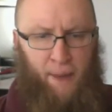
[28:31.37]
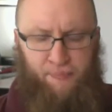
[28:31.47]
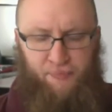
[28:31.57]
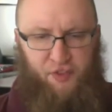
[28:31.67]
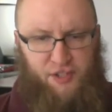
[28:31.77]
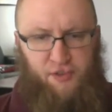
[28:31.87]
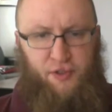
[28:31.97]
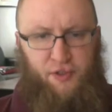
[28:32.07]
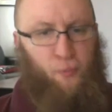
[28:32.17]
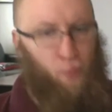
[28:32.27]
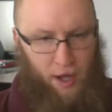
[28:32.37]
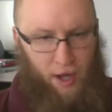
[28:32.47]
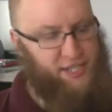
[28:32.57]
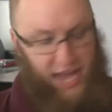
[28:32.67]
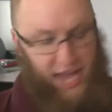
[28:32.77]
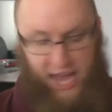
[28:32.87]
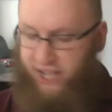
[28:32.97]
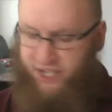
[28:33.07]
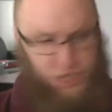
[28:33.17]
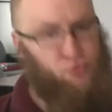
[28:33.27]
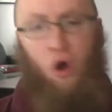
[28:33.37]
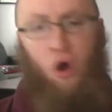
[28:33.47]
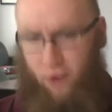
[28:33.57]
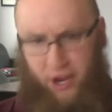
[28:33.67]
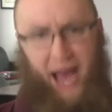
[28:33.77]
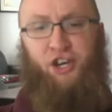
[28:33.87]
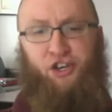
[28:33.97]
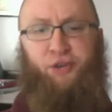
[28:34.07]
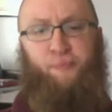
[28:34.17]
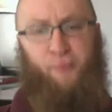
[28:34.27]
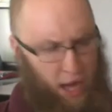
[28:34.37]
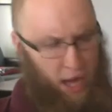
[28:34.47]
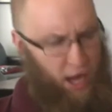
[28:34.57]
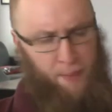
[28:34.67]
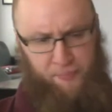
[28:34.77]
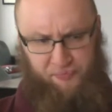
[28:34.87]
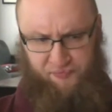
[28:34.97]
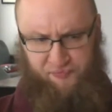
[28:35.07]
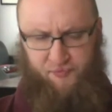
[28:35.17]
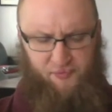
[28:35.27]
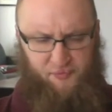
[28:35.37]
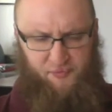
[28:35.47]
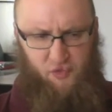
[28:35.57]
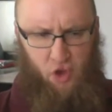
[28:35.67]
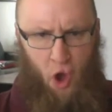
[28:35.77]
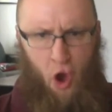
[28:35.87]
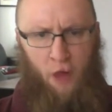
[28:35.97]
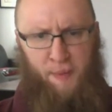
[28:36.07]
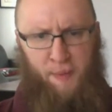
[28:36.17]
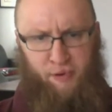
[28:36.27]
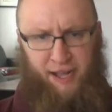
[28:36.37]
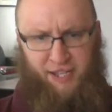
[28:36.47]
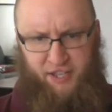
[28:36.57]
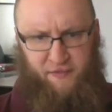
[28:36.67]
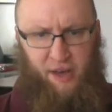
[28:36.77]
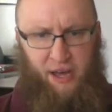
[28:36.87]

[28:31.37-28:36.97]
there certainly was a strong reaction on the progressive